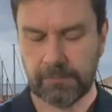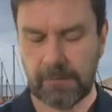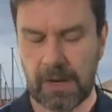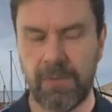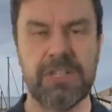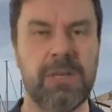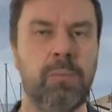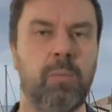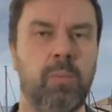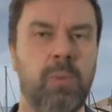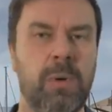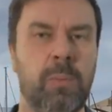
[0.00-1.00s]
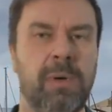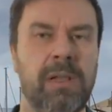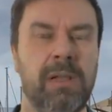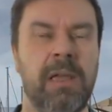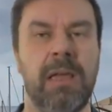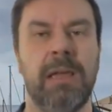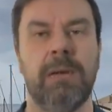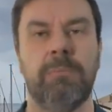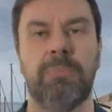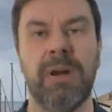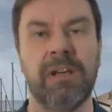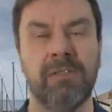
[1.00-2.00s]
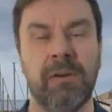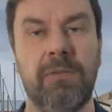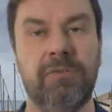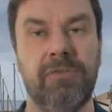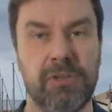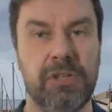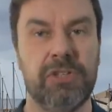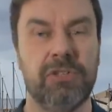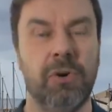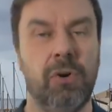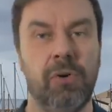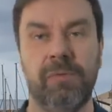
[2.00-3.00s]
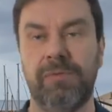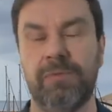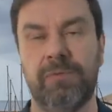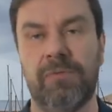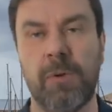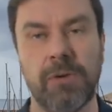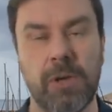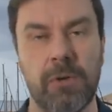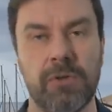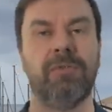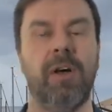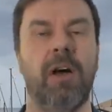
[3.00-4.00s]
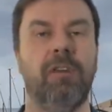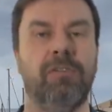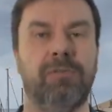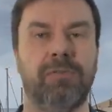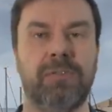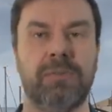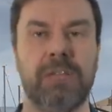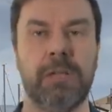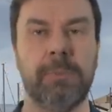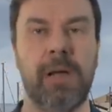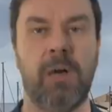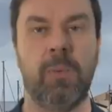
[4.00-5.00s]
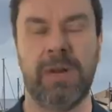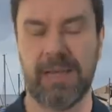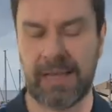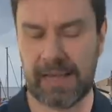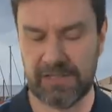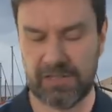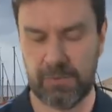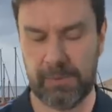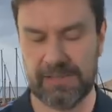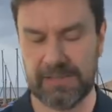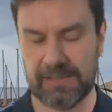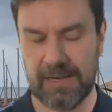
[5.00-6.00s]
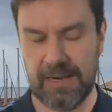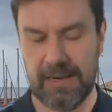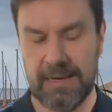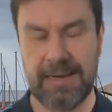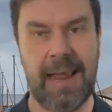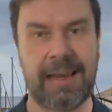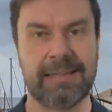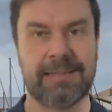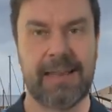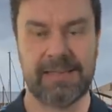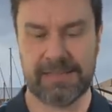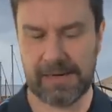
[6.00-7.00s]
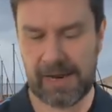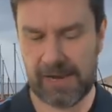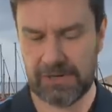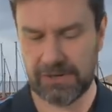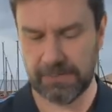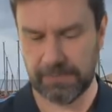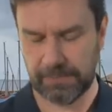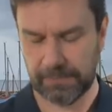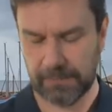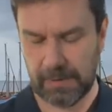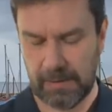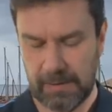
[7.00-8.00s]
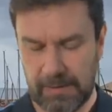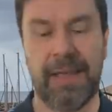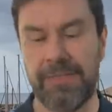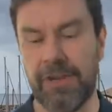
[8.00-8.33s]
Obviously, we will bring footage or photos of Dilbar when it gets to its next destination. And the